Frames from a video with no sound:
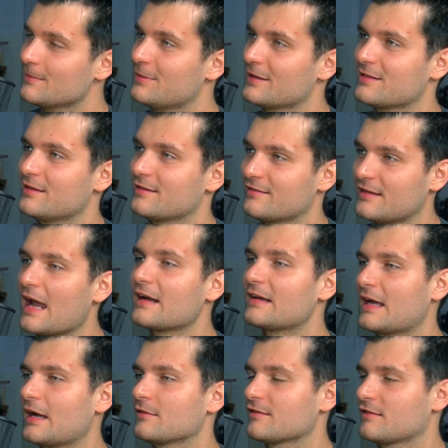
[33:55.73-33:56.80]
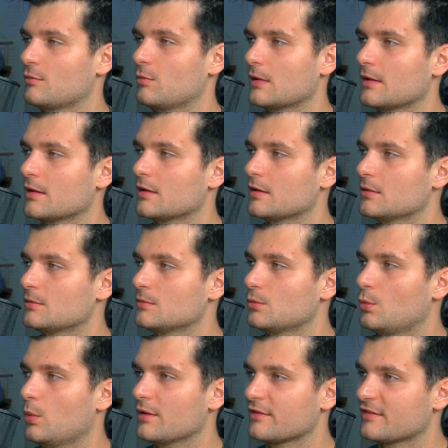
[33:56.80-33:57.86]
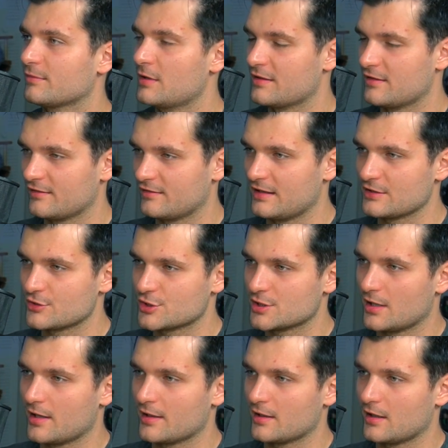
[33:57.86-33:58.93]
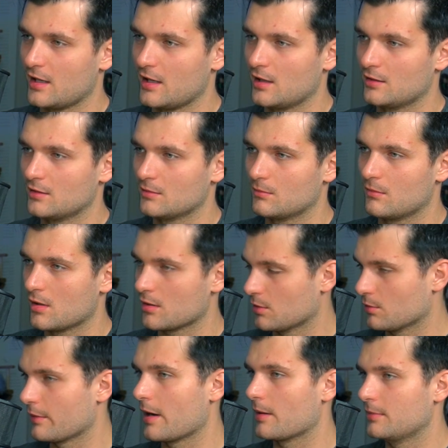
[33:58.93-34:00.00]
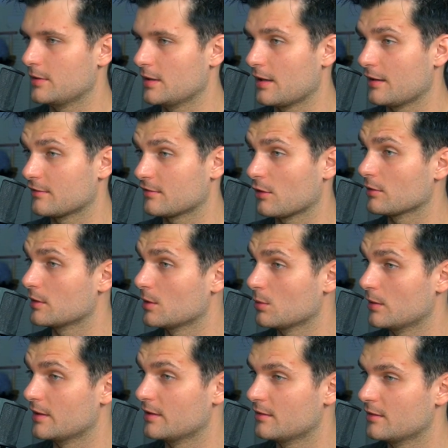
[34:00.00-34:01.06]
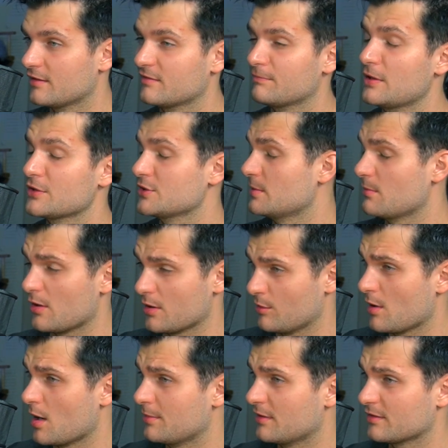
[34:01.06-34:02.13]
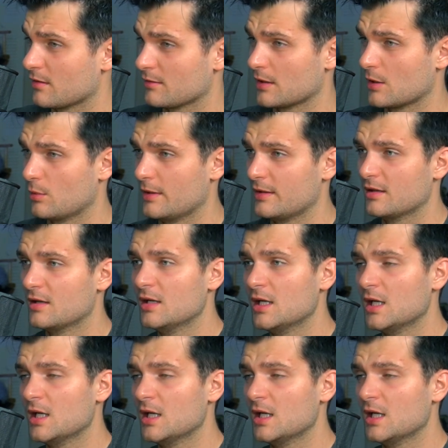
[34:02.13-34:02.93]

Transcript: But the standouts were Will Smith as Deadshot and Margot Robbie as Harley Quinn, especially Margot Robbie as Harley Quinn.